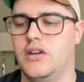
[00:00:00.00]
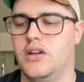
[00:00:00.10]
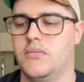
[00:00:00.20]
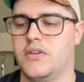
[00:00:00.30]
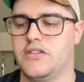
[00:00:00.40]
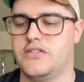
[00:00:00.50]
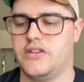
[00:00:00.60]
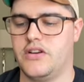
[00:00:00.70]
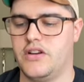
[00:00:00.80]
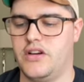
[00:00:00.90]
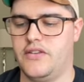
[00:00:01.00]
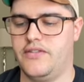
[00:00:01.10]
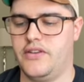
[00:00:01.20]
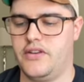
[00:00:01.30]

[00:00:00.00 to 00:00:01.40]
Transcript: I'm gonna start off